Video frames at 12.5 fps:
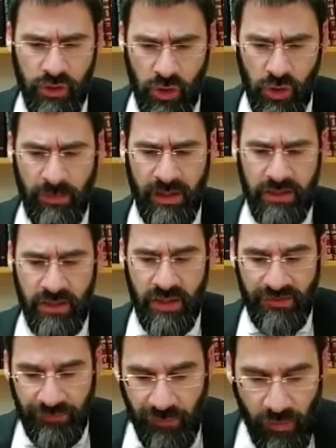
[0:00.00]
Tomei. So
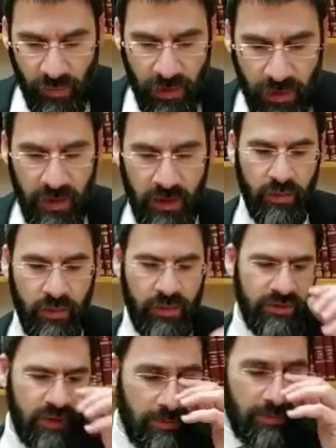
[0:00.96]
therefore,
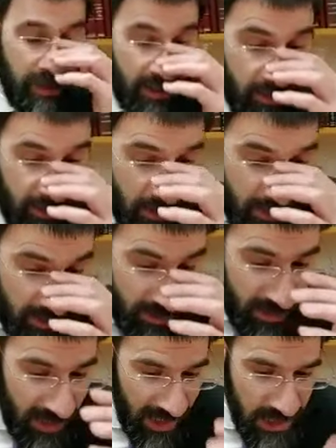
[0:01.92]
according to Ramban,
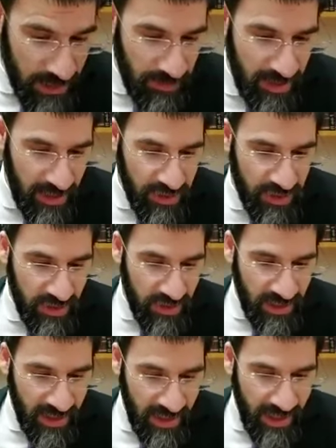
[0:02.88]
the explanation
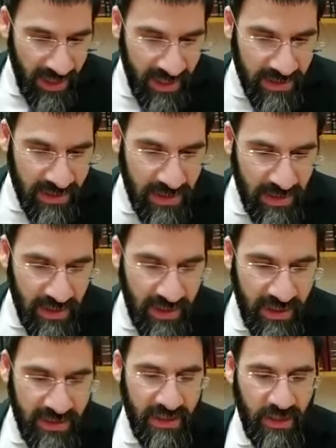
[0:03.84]
that he has
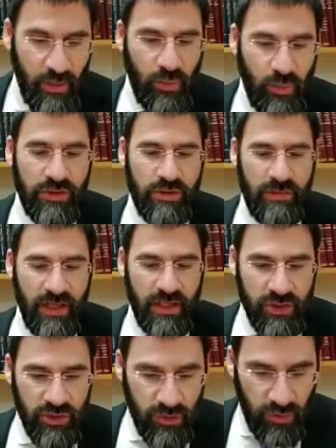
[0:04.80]
is in order to make
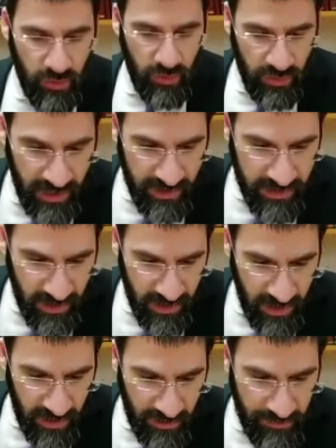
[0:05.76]
sure that
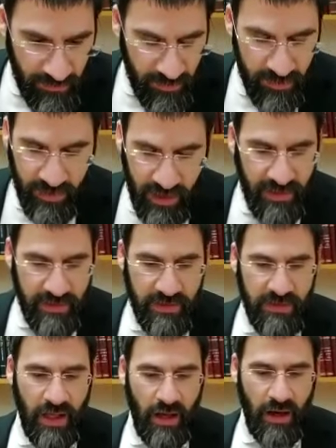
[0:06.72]
that
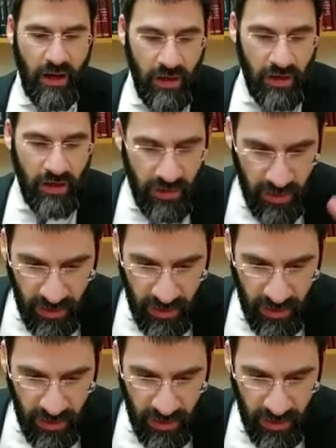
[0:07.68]
they are